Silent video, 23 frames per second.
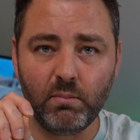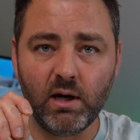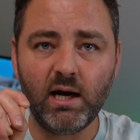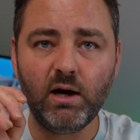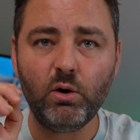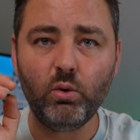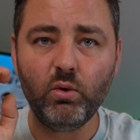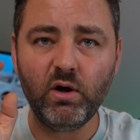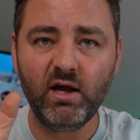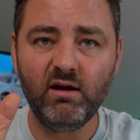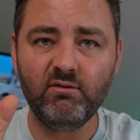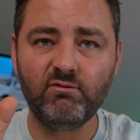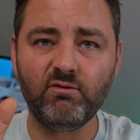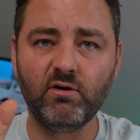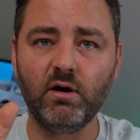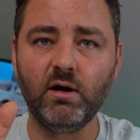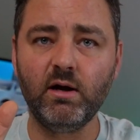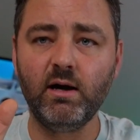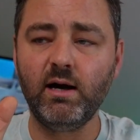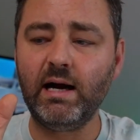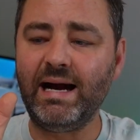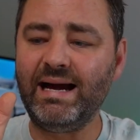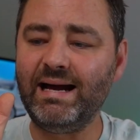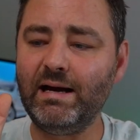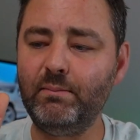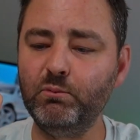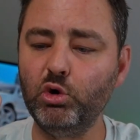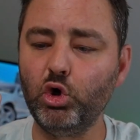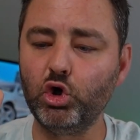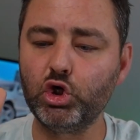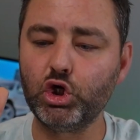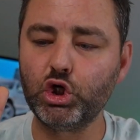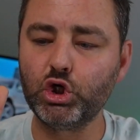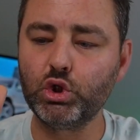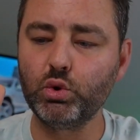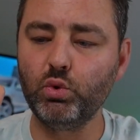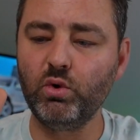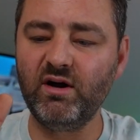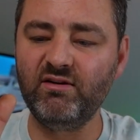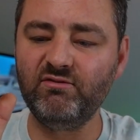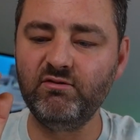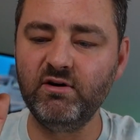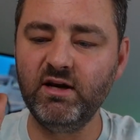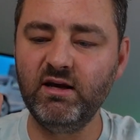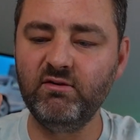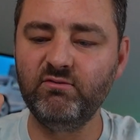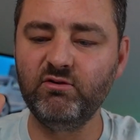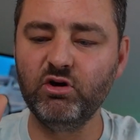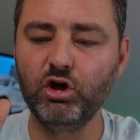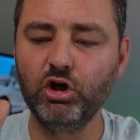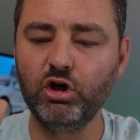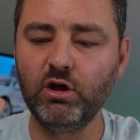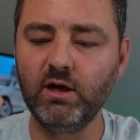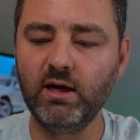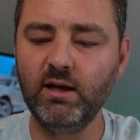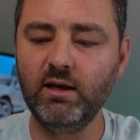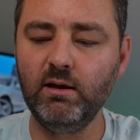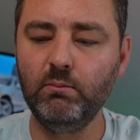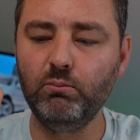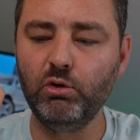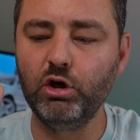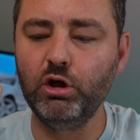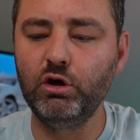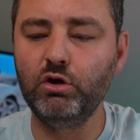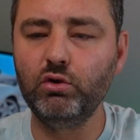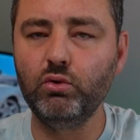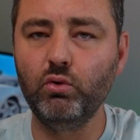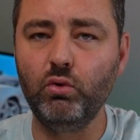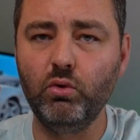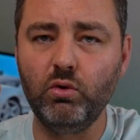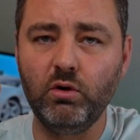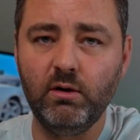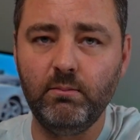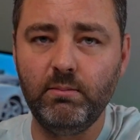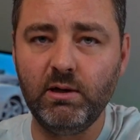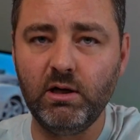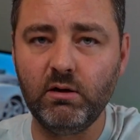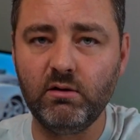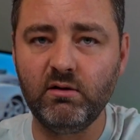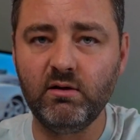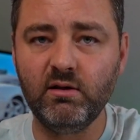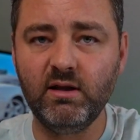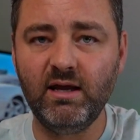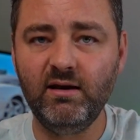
However, I am not sure. I've never heard anybody talk about